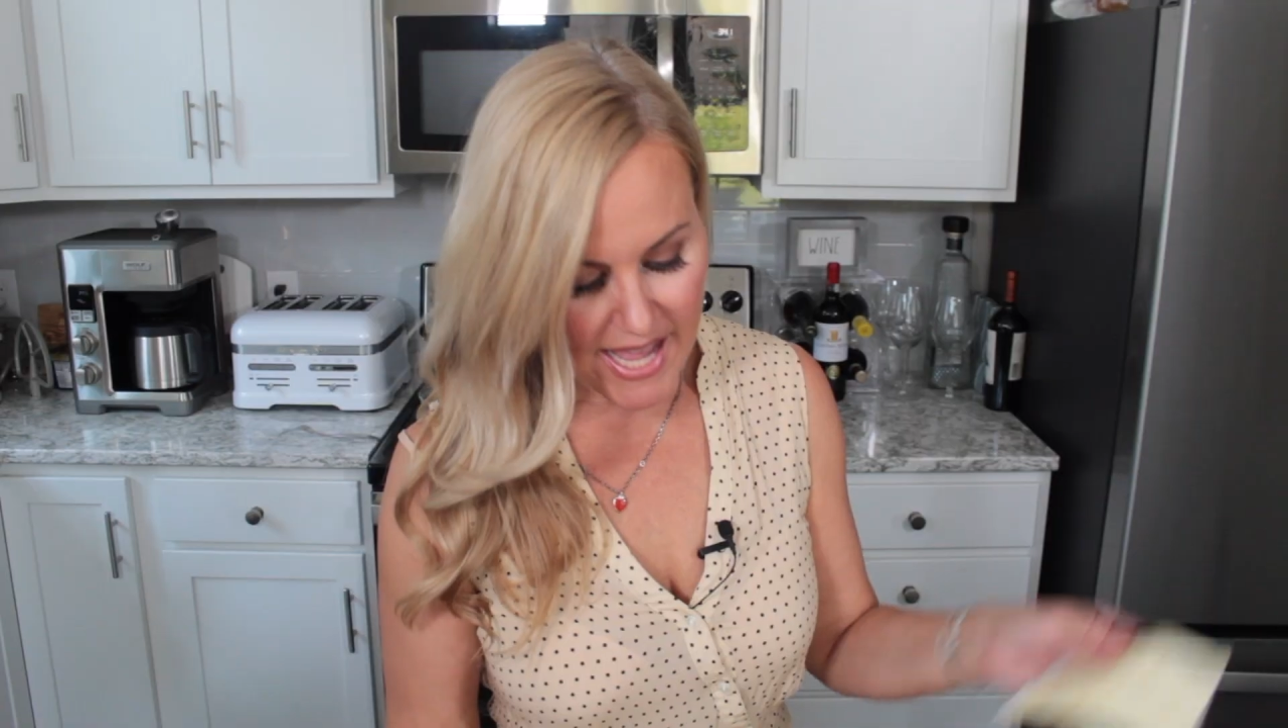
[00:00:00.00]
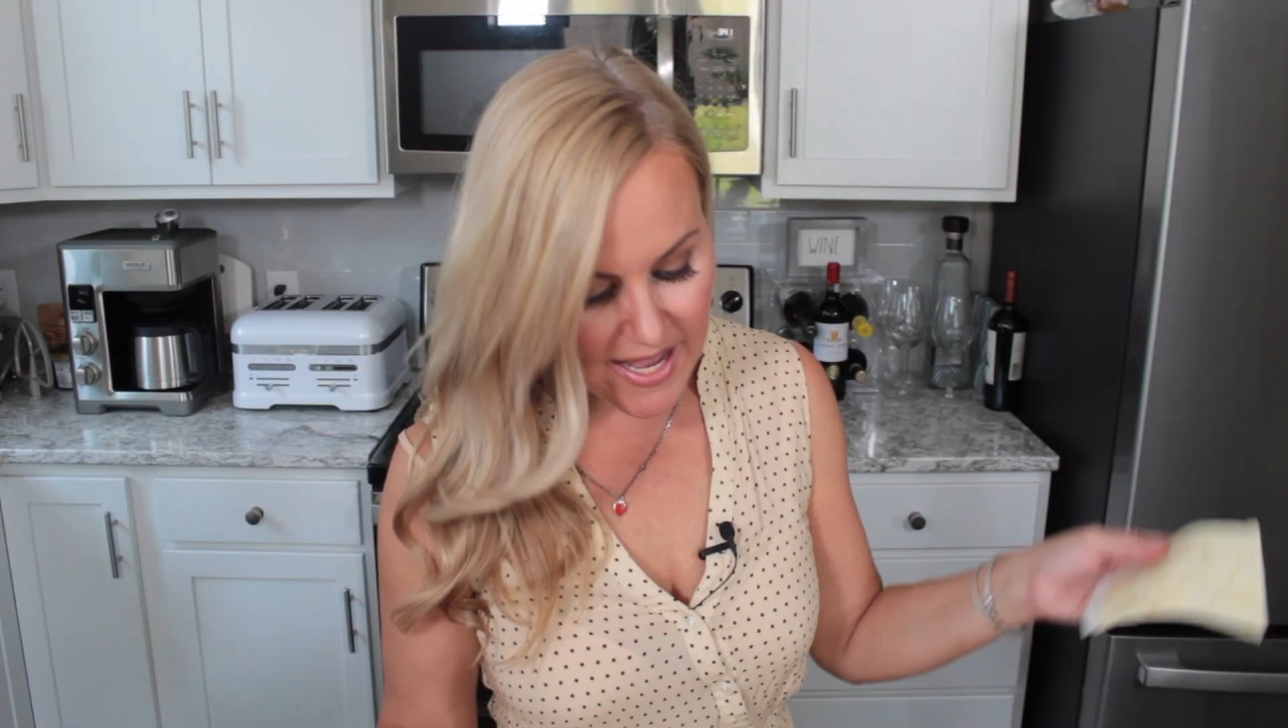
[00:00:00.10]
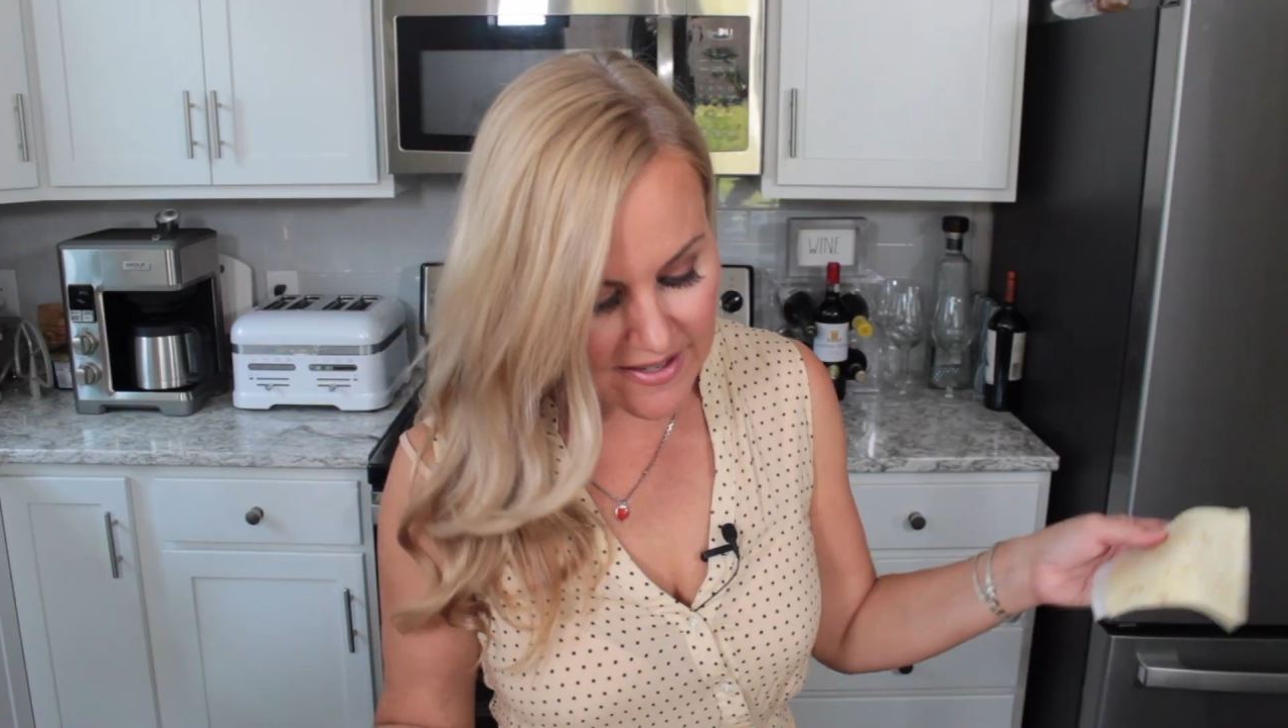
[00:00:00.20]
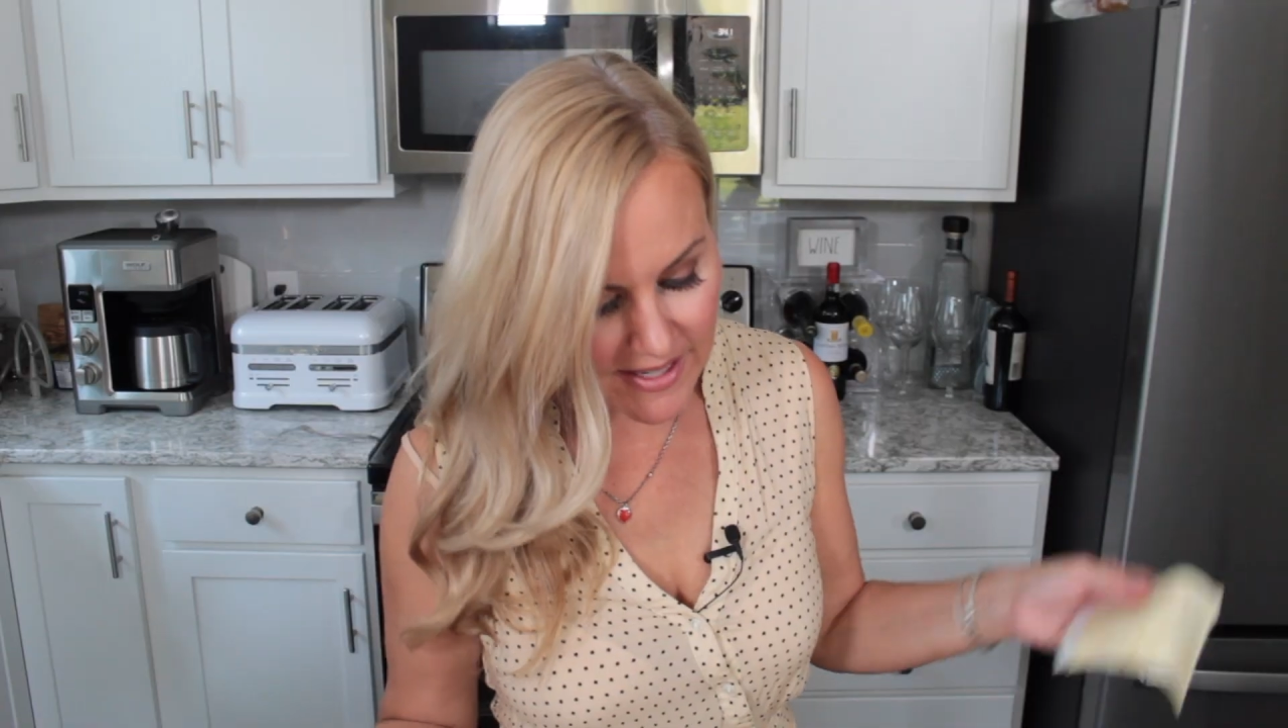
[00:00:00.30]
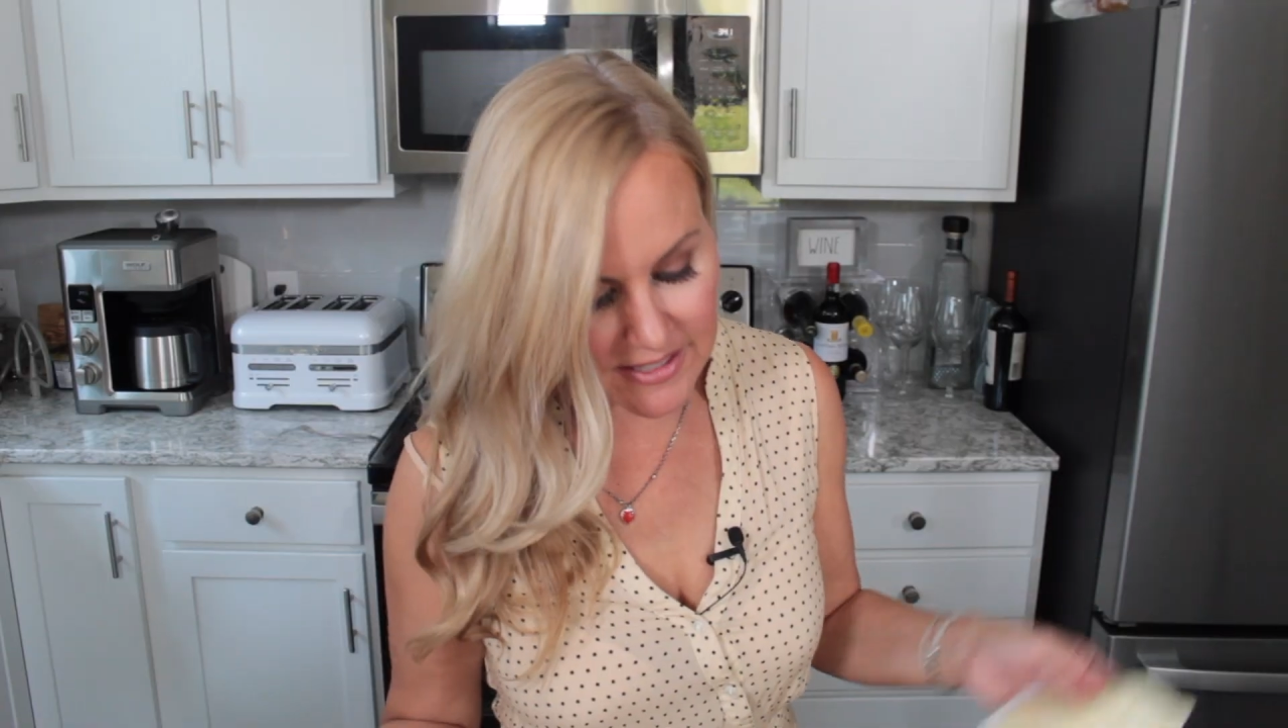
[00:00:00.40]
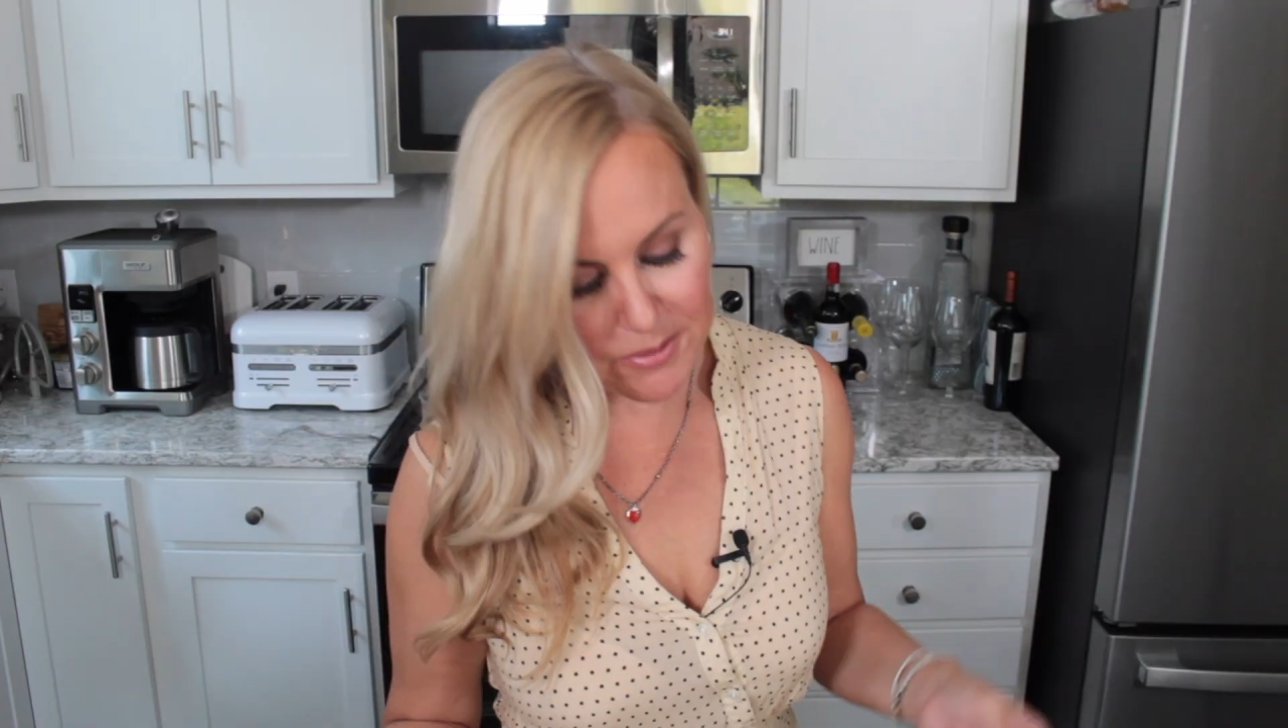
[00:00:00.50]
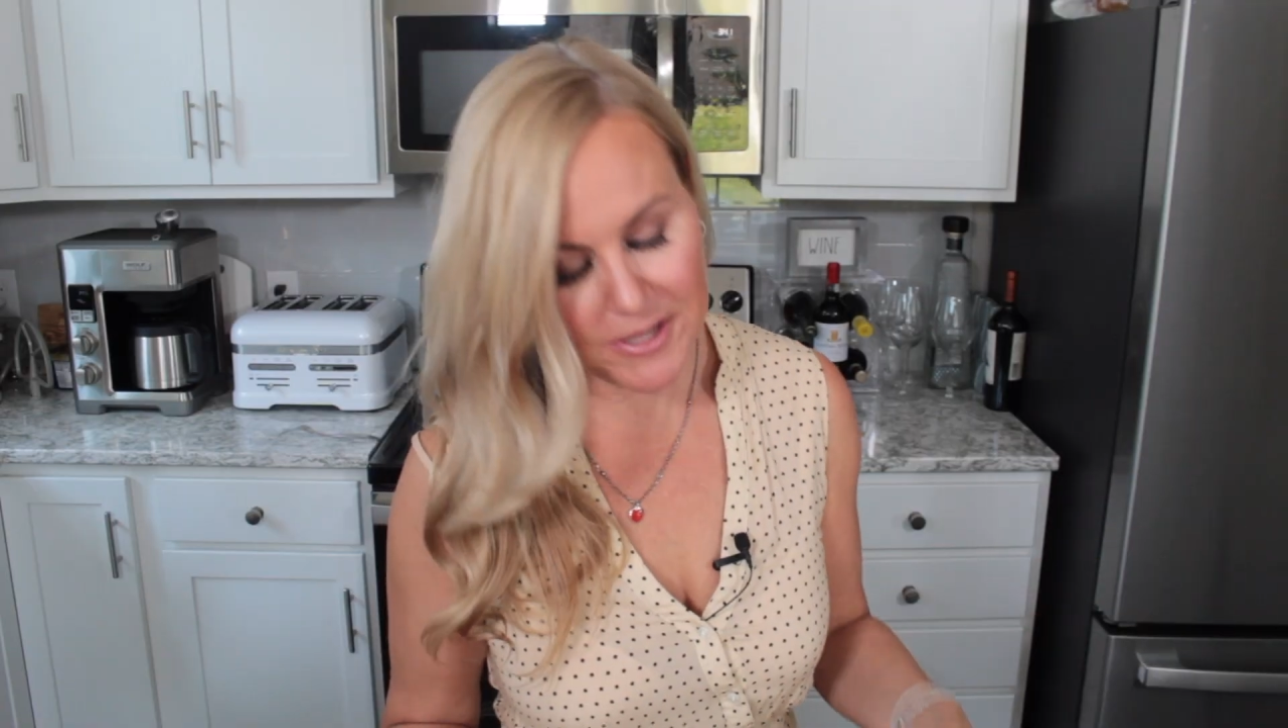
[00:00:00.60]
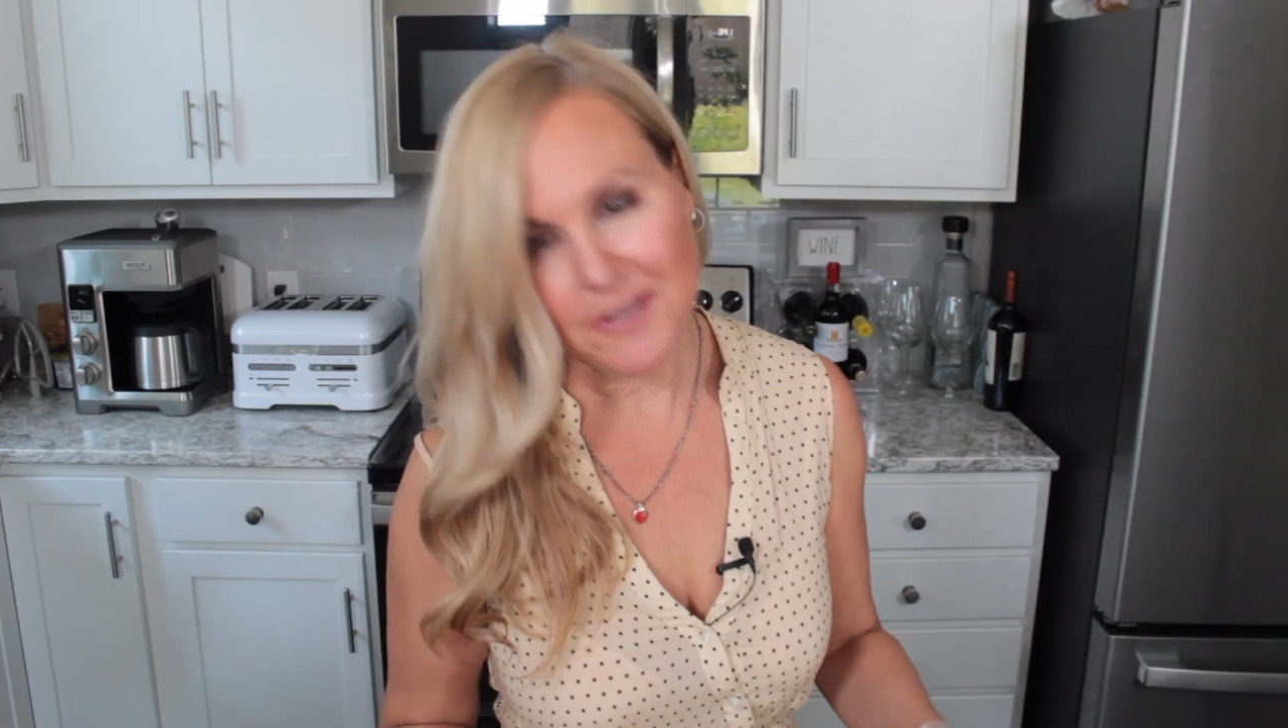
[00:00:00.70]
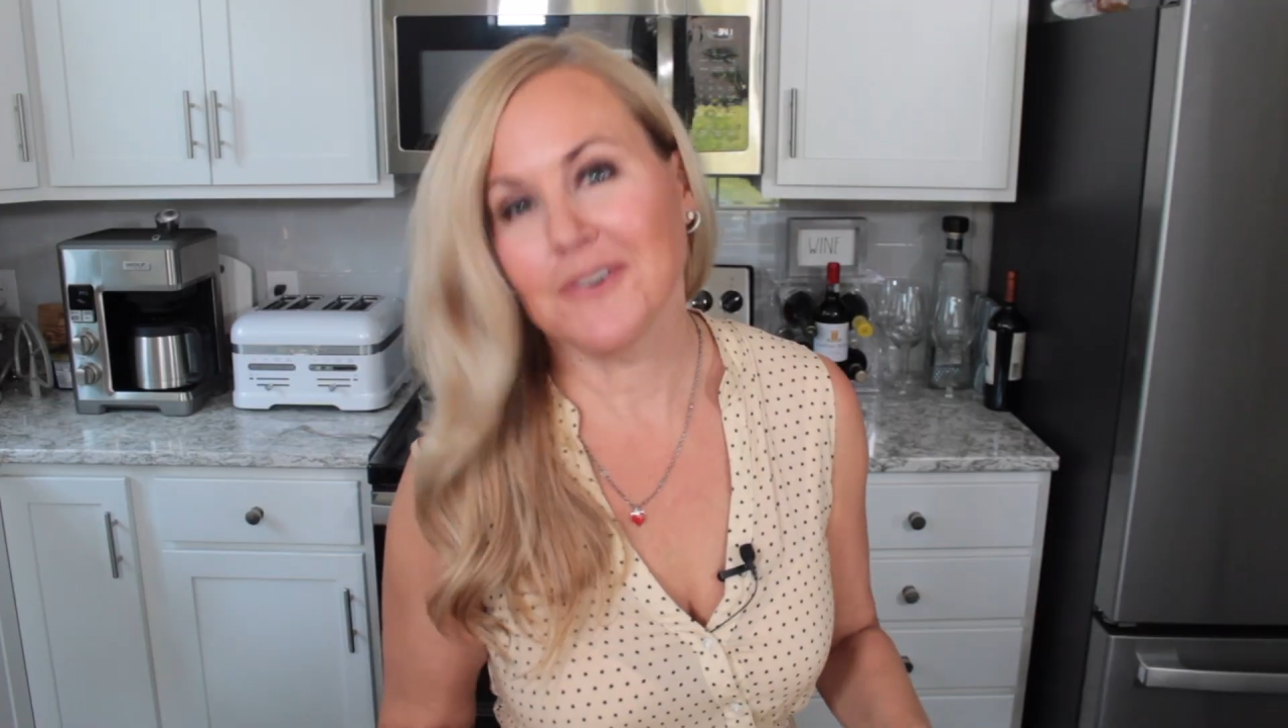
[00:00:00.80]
And guess what,